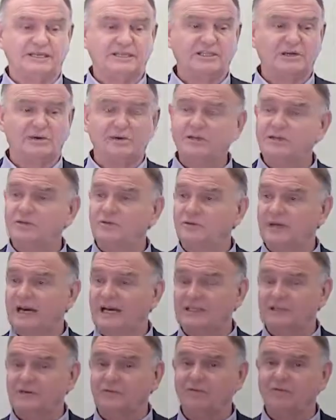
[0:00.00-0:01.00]
So in
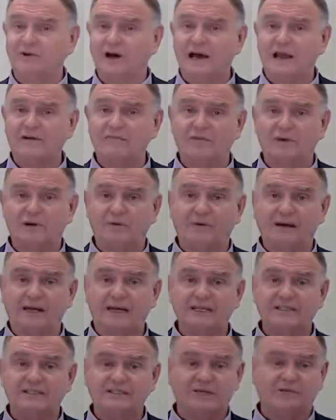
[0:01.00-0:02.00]
2005, we
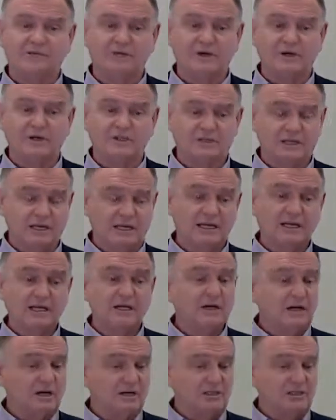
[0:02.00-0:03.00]
released the first
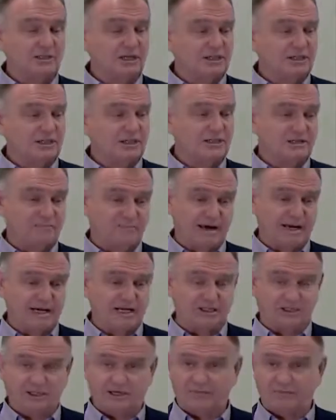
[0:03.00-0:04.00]
uncertainty
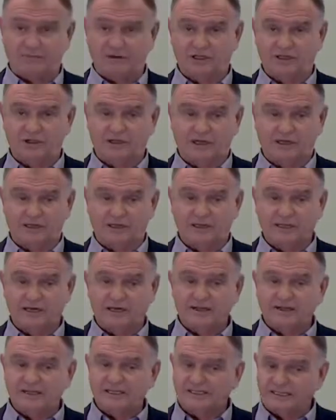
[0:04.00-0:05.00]
manager in Petrel.
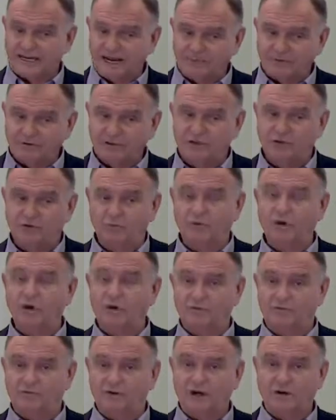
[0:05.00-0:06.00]
This captured the
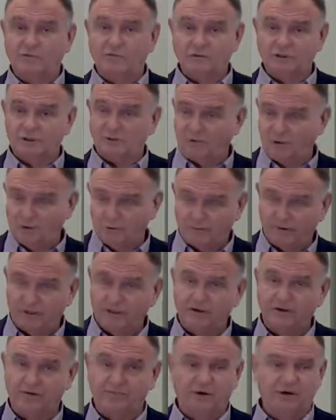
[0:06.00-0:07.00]
workflow, so we would
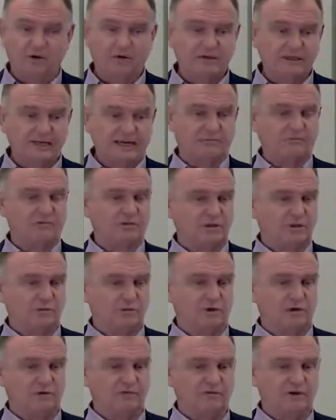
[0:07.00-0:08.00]
build a model, capture the
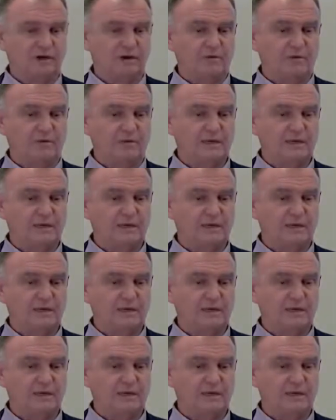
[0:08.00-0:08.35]
workflow.